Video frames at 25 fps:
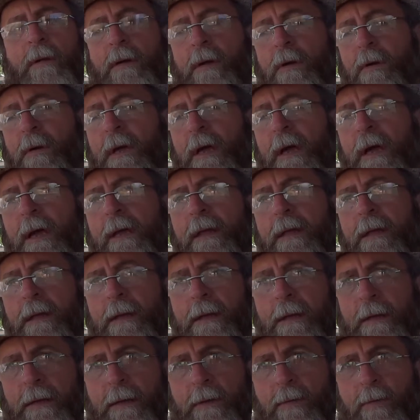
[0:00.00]
Okay,
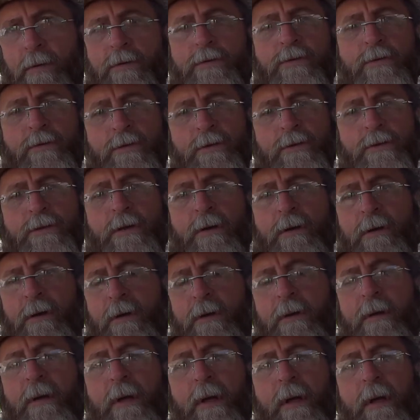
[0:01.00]
what you just heard.